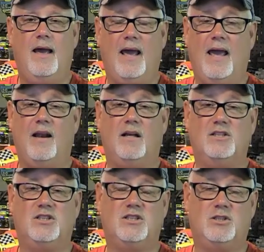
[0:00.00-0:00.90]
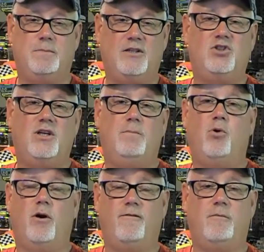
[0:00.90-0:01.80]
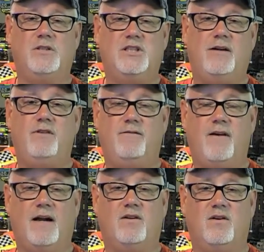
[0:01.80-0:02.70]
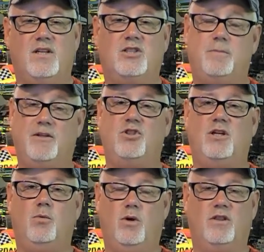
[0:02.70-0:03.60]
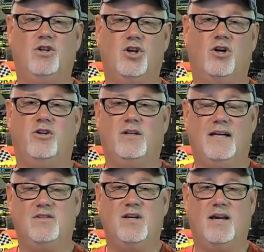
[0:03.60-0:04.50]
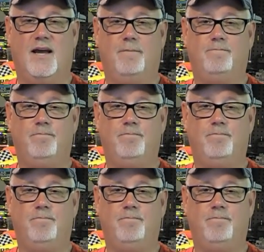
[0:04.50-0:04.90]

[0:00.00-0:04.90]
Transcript: and it's especially important from a safety factor, especially with the darker days ahead.